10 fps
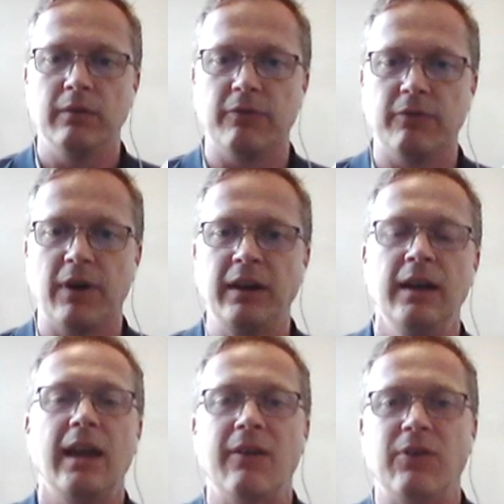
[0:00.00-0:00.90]
Find it.
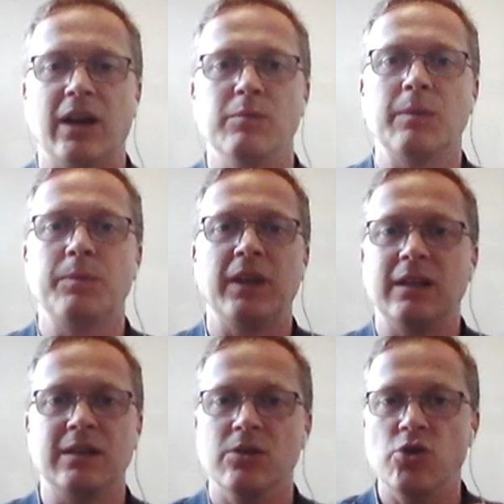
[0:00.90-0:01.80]
If it comes up that
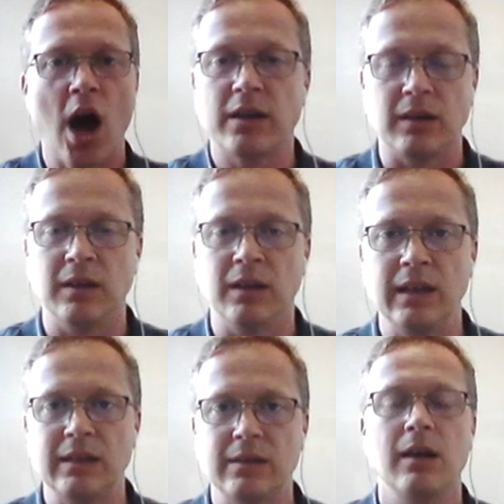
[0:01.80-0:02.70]
it's not in the
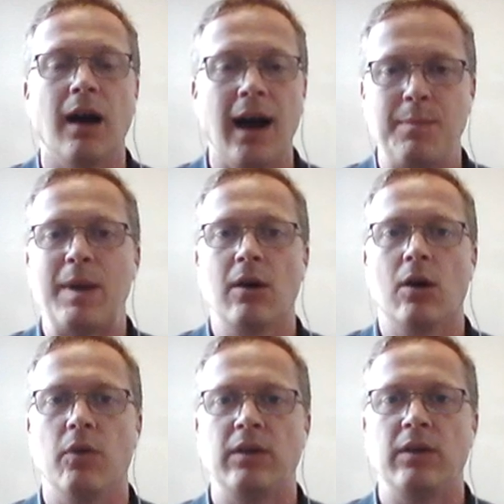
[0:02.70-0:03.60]
list, I may
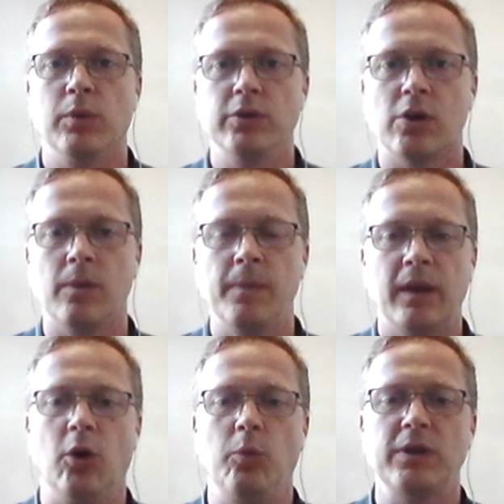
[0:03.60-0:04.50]
call that number. So
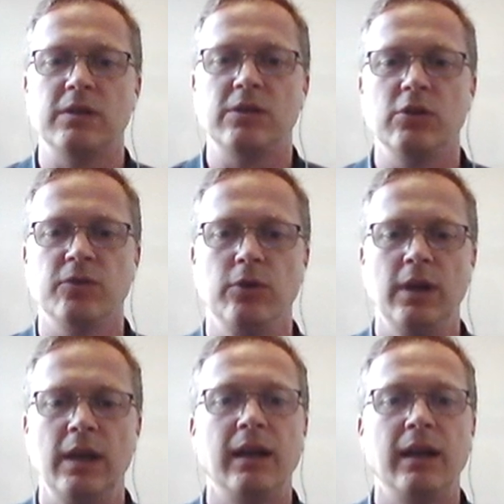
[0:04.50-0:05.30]
I hope this is useful.